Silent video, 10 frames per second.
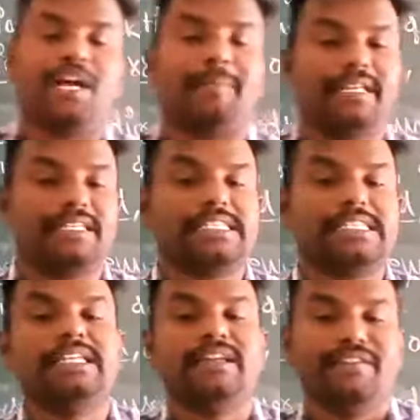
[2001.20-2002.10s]
chapter is
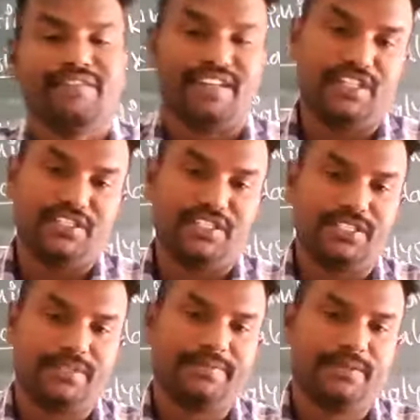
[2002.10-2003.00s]
finished.
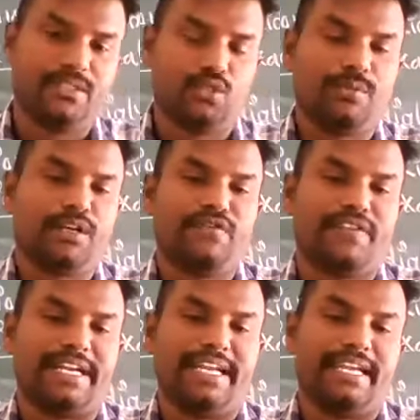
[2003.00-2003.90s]
Tomorrow,
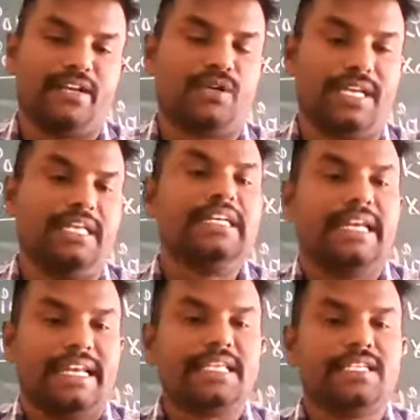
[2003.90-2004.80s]
Friday. Okay,
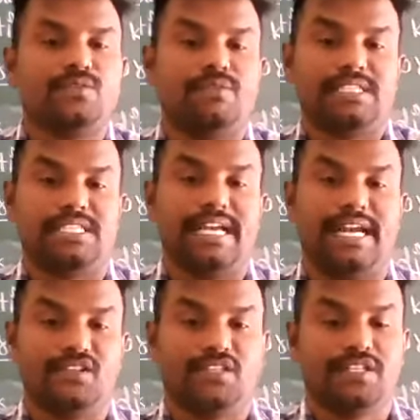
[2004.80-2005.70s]
next we will see that.